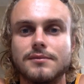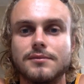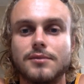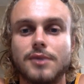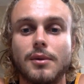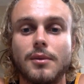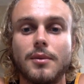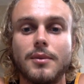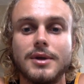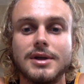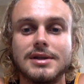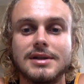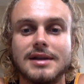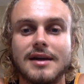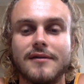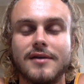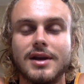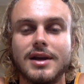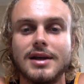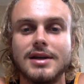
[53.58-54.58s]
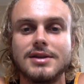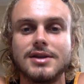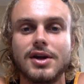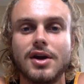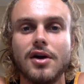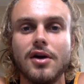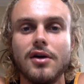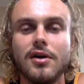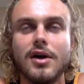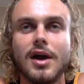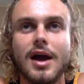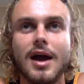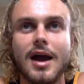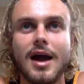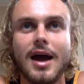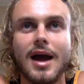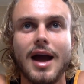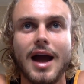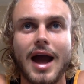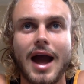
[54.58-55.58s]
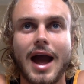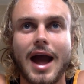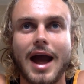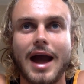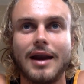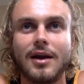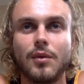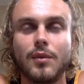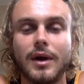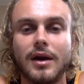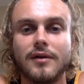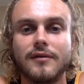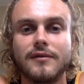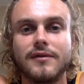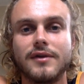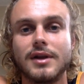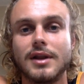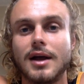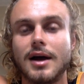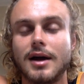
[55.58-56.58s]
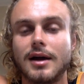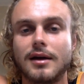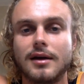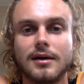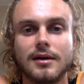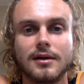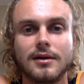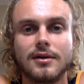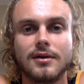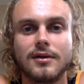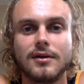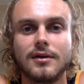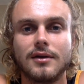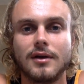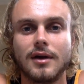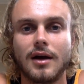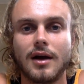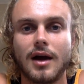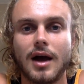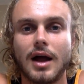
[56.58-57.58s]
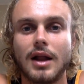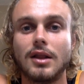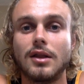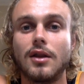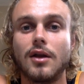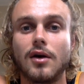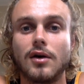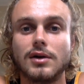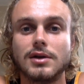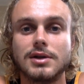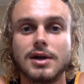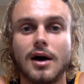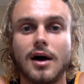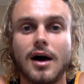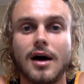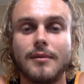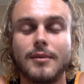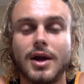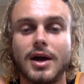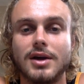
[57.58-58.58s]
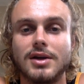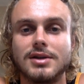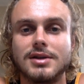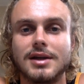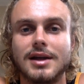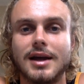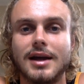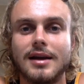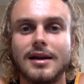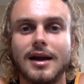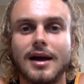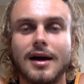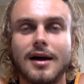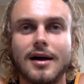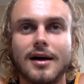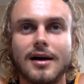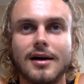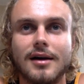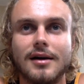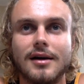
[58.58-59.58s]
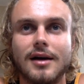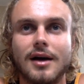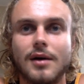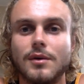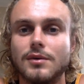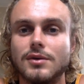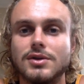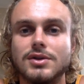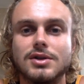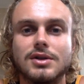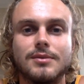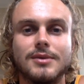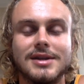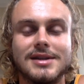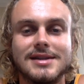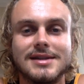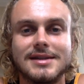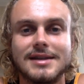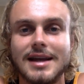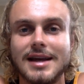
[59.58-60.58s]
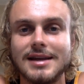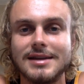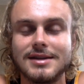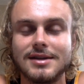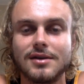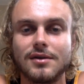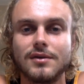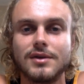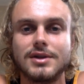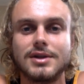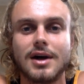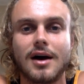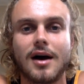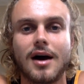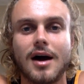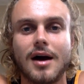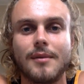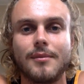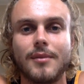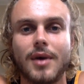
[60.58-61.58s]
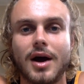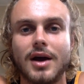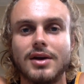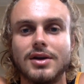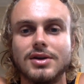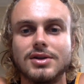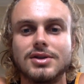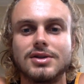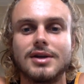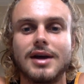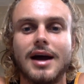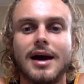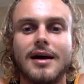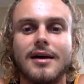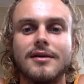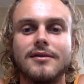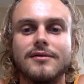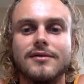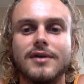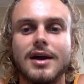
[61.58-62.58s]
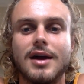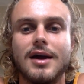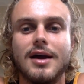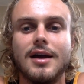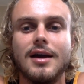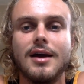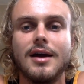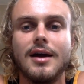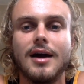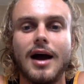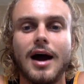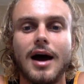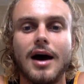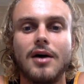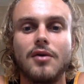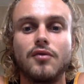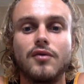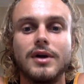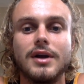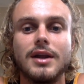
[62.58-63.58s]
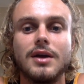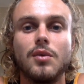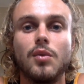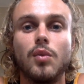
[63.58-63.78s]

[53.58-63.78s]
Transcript: probably 7 years ago. And it went on for like a long time, and I used to be sneezing all the time. I used to have really